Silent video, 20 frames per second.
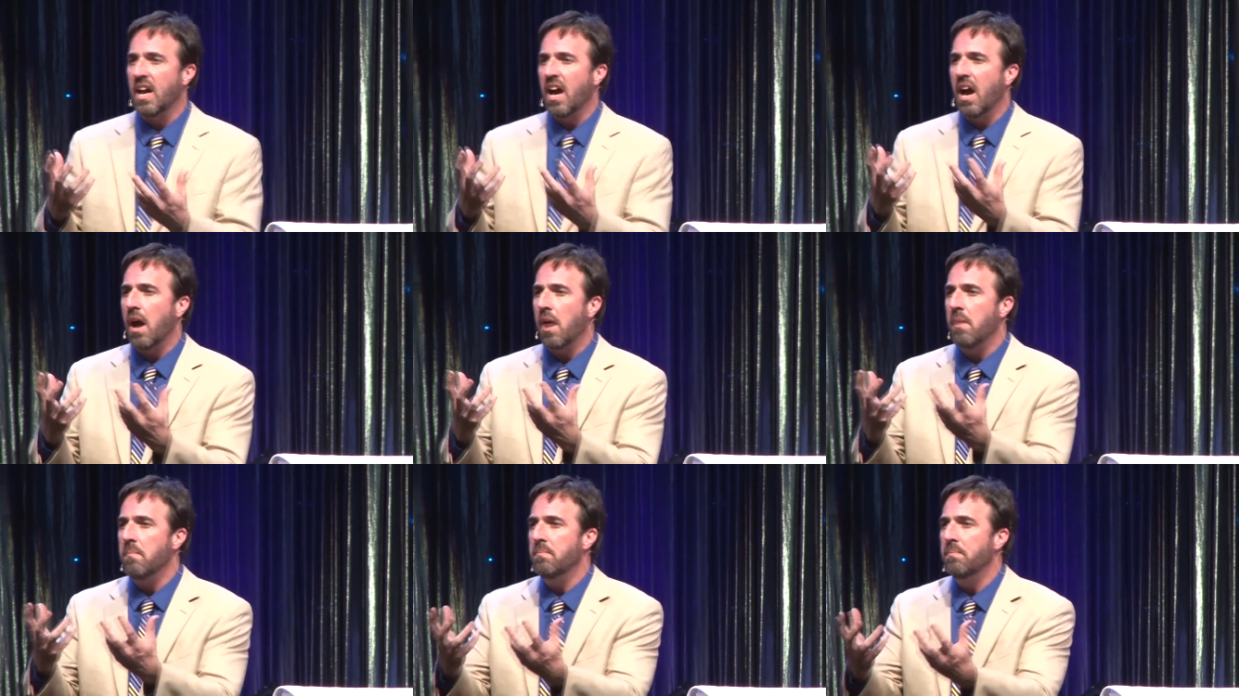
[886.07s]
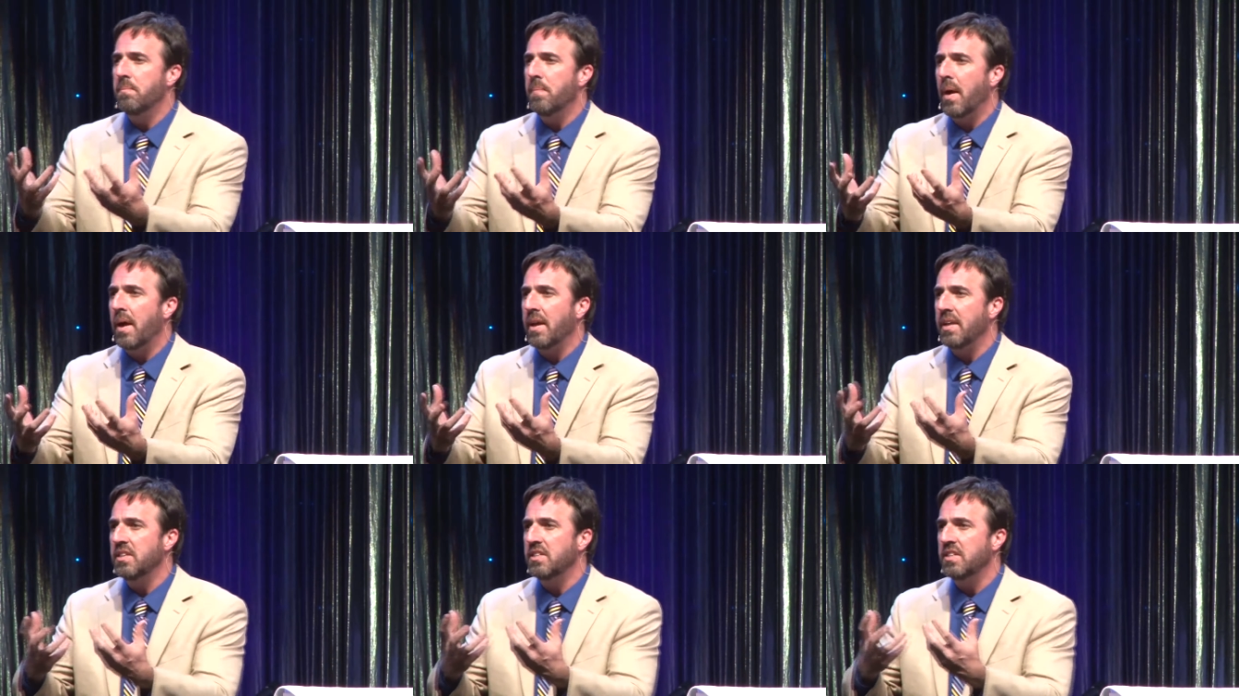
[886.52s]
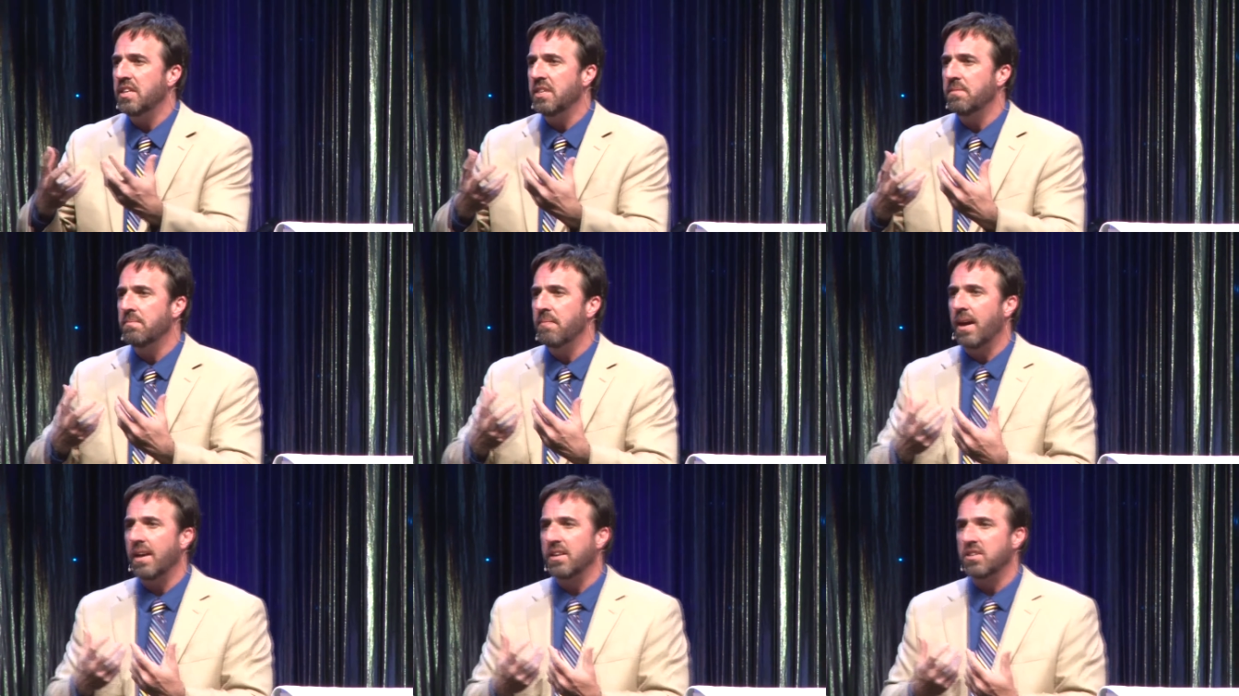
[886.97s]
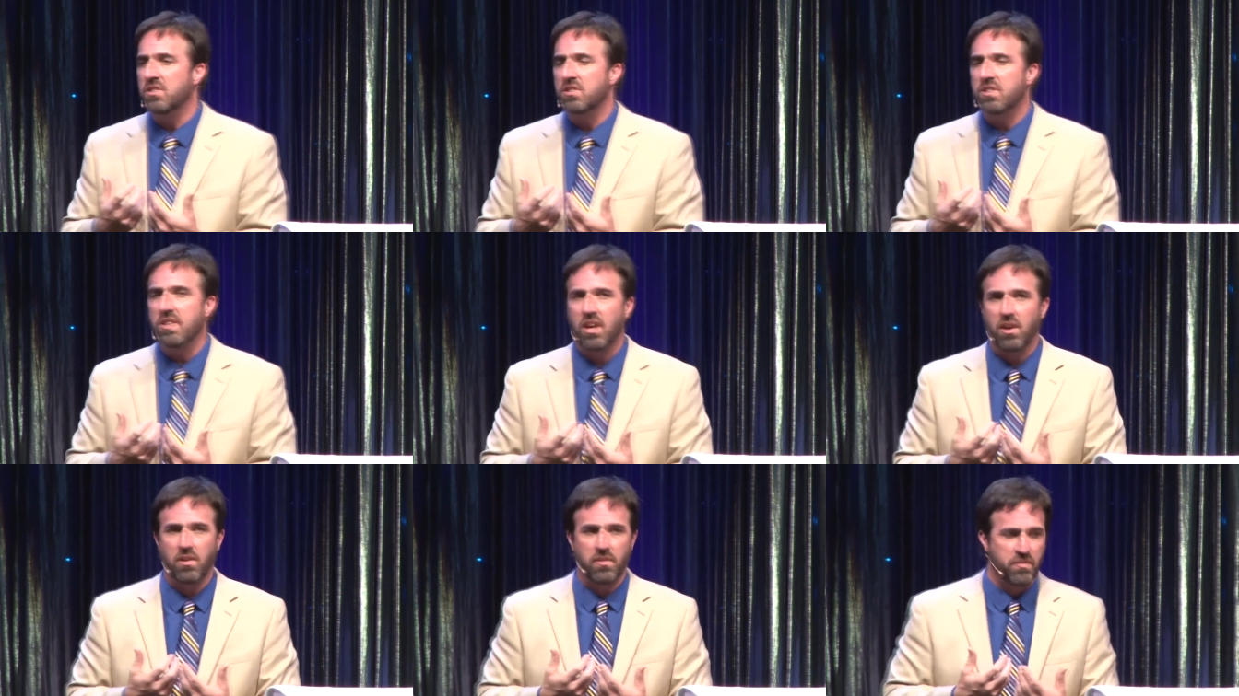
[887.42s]
I'm binding
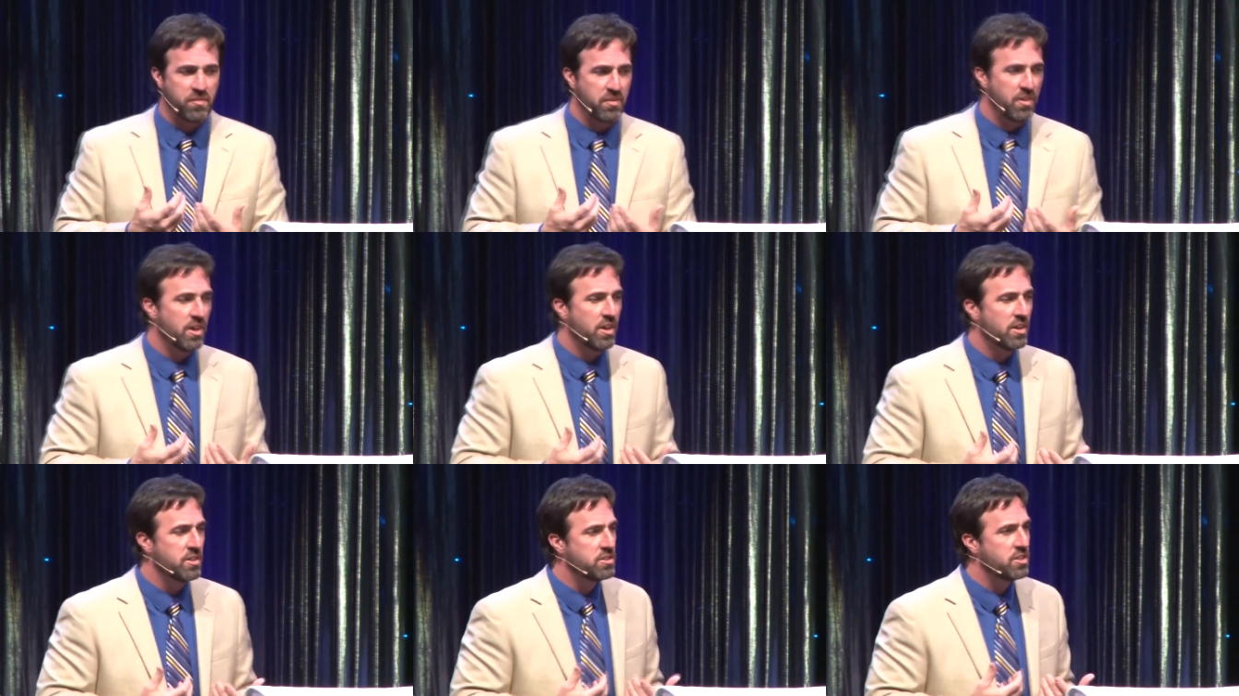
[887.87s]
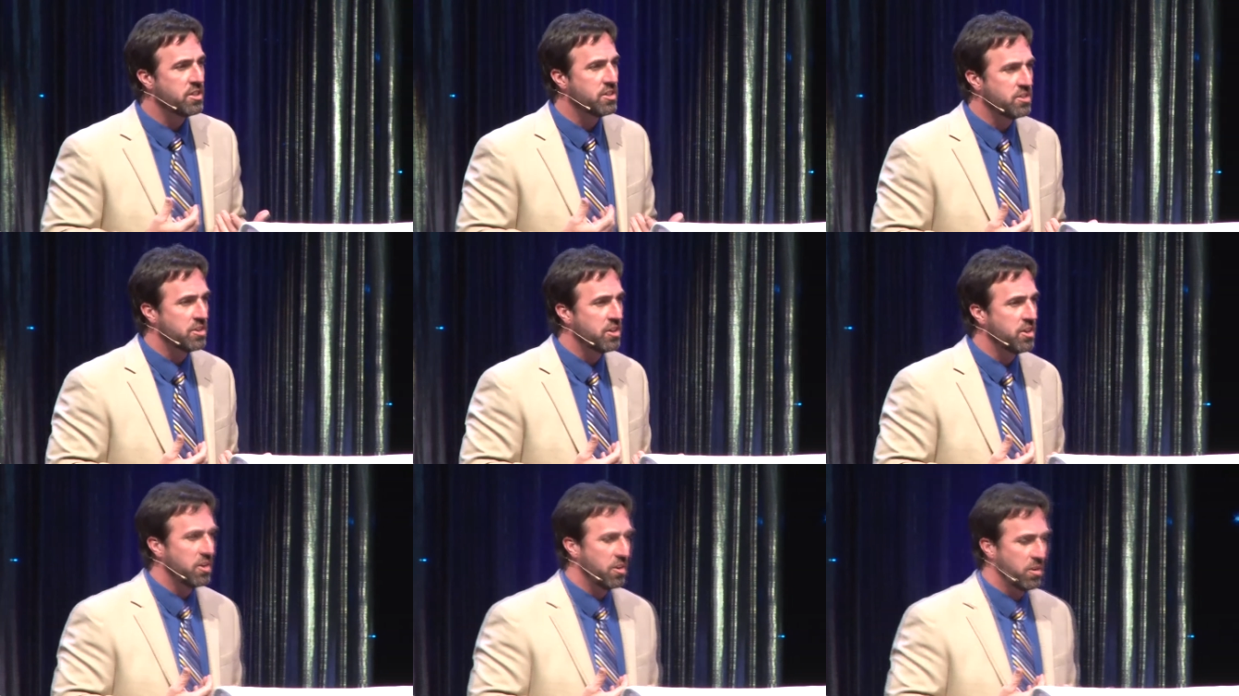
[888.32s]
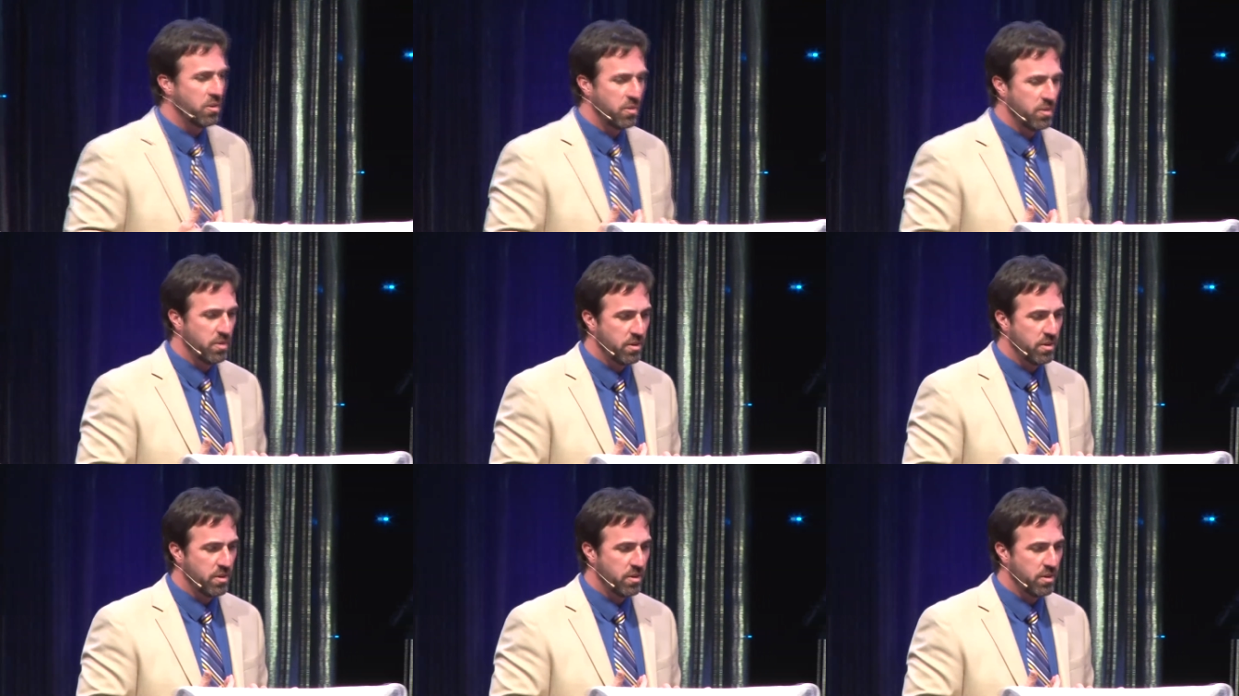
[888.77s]
myself to you.